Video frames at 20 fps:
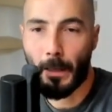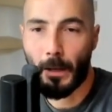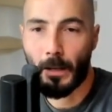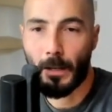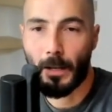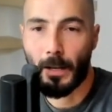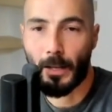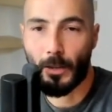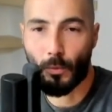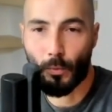
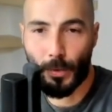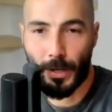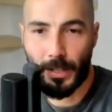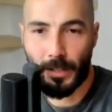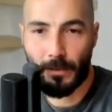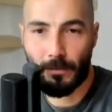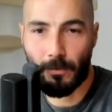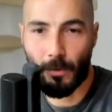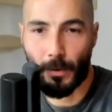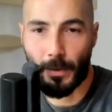And the reason
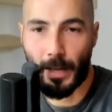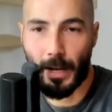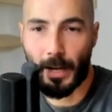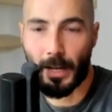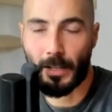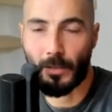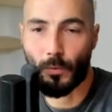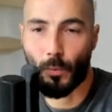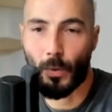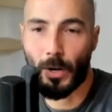for that
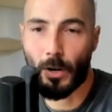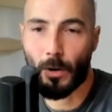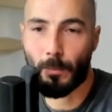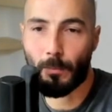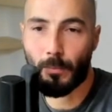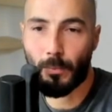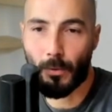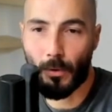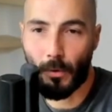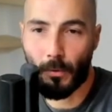is we are
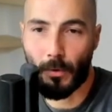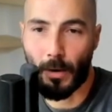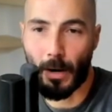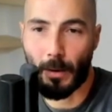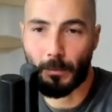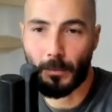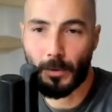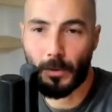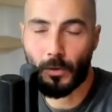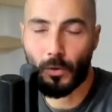
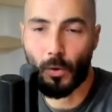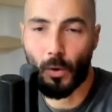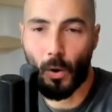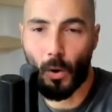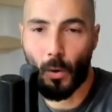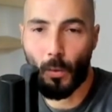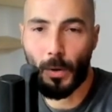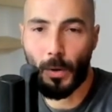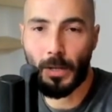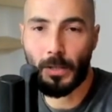programmed to
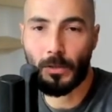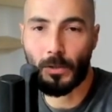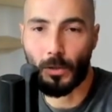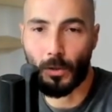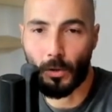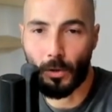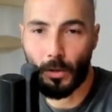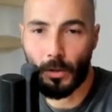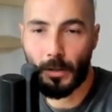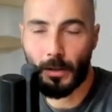always
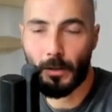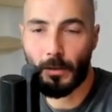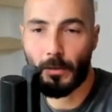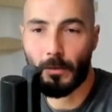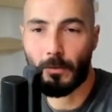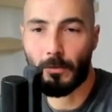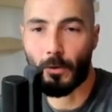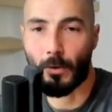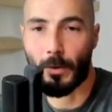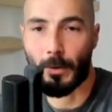look
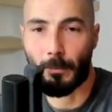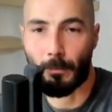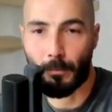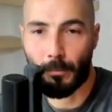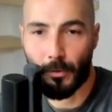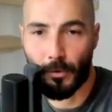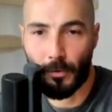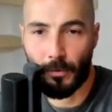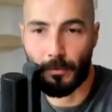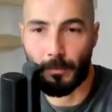for
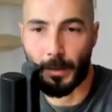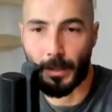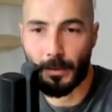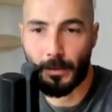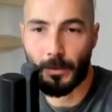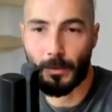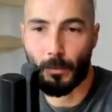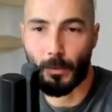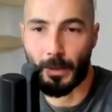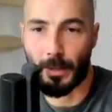improvements
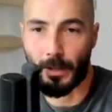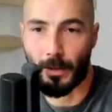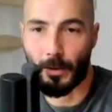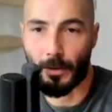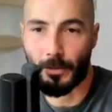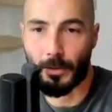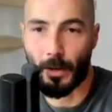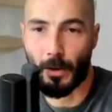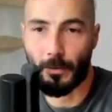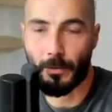within
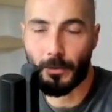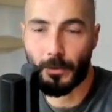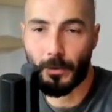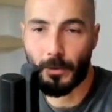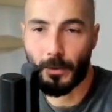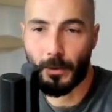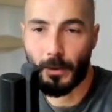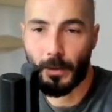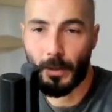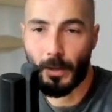ourselves,
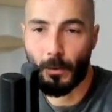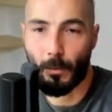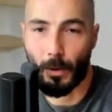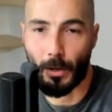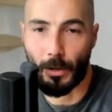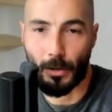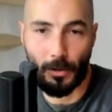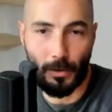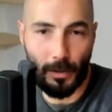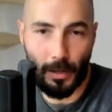
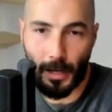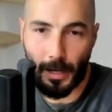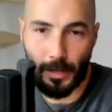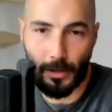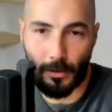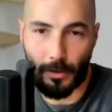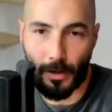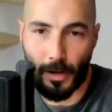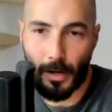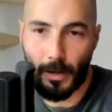whether you like it or
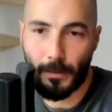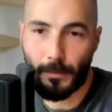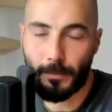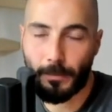not.